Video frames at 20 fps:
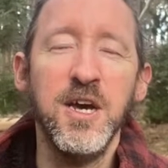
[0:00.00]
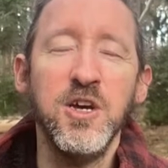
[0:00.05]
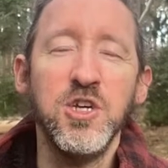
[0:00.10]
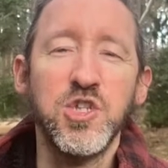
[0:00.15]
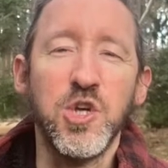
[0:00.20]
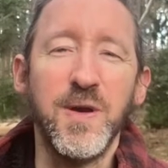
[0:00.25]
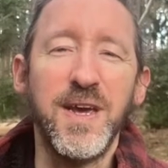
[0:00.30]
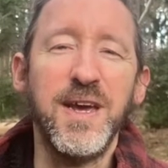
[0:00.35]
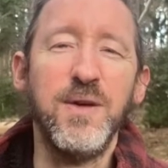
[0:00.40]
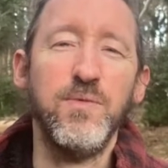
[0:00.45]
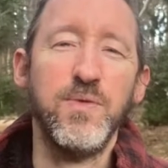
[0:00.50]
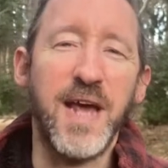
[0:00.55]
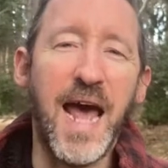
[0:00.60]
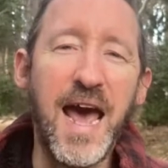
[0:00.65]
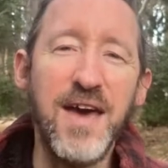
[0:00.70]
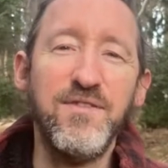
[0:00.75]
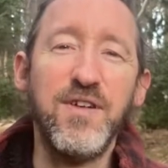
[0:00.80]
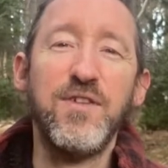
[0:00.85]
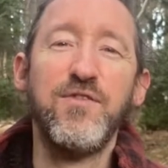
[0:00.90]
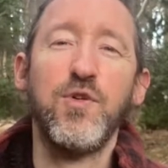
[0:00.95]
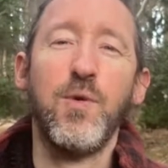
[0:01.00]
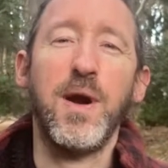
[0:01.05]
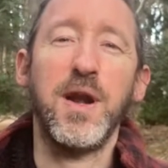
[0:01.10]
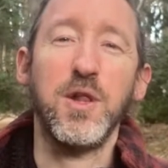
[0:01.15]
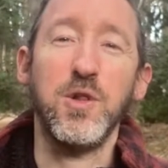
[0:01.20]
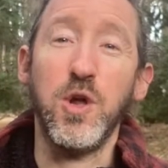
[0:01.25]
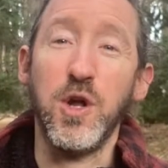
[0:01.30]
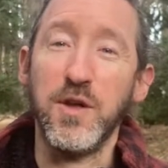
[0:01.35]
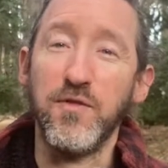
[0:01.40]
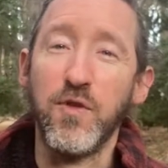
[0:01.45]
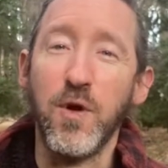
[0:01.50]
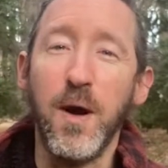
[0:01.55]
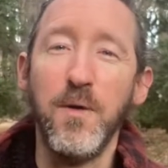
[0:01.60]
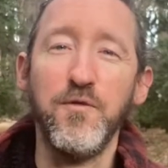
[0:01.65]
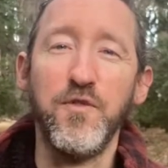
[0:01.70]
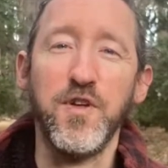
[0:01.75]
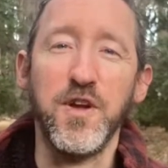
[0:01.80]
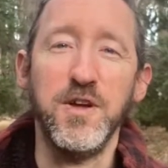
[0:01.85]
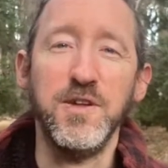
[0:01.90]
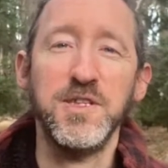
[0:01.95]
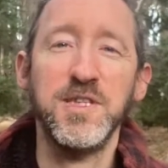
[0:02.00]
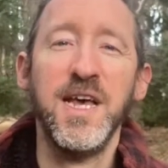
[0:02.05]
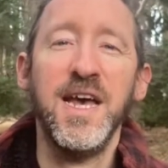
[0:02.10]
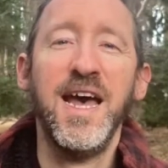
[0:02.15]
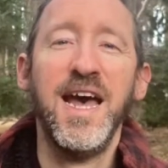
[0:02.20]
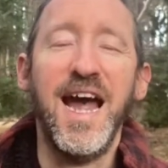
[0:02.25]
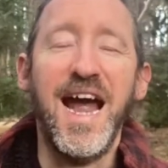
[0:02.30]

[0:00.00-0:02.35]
So it gave everyone a lot of confidence.